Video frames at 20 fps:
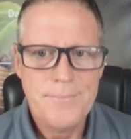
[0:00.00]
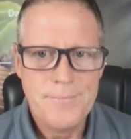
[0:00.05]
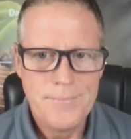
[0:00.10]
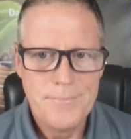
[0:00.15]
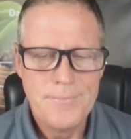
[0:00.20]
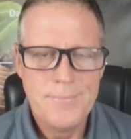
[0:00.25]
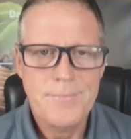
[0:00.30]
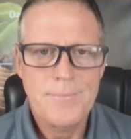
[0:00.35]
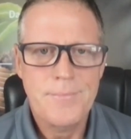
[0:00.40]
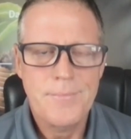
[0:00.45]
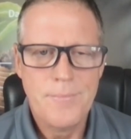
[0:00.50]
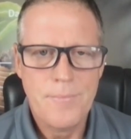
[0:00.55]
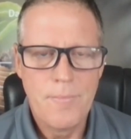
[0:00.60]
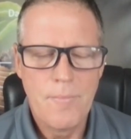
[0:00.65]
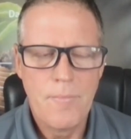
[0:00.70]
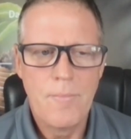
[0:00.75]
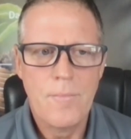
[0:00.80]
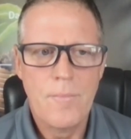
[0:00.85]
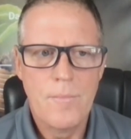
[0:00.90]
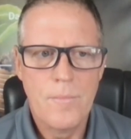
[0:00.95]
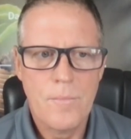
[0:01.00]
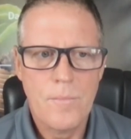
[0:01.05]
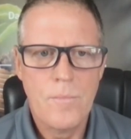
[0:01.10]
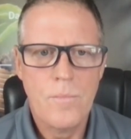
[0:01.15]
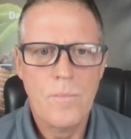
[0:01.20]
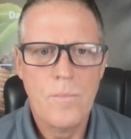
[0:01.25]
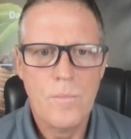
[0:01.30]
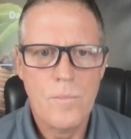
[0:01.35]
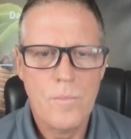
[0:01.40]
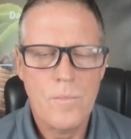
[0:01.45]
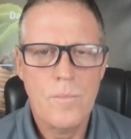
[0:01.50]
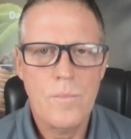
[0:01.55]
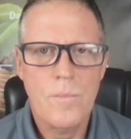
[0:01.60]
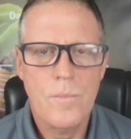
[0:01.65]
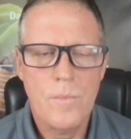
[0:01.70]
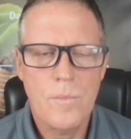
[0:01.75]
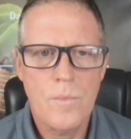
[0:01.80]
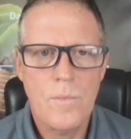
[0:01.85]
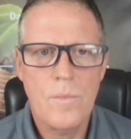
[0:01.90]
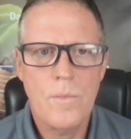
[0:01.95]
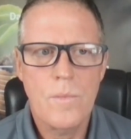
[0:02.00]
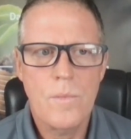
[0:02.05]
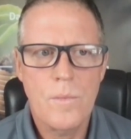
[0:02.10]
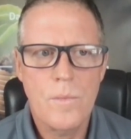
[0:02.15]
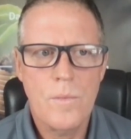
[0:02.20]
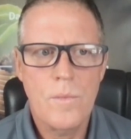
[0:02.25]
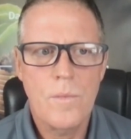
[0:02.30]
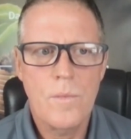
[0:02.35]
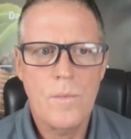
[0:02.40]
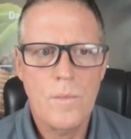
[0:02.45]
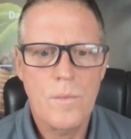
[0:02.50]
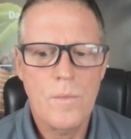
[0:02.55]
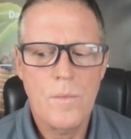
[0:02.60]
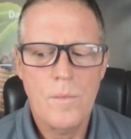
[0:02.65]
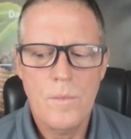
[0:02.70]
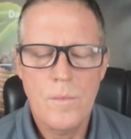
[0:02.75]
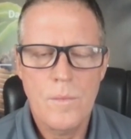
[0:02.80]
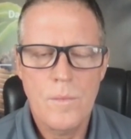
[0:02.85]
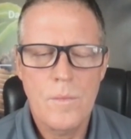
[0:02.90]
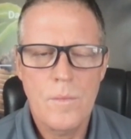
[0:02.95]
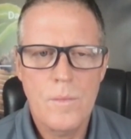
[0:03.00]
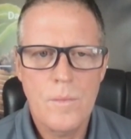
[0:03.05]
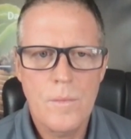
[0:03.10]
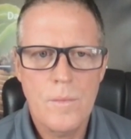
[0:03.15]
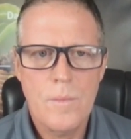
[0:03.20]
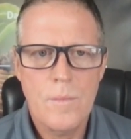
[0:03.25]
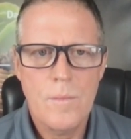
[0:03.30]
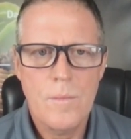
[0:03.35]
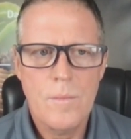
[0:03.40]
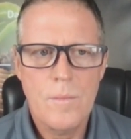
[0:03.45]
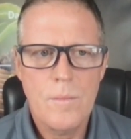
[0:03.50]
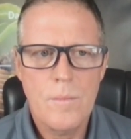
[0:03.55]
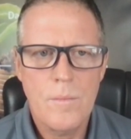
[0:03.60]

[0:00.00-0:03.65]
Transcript: (not speaking)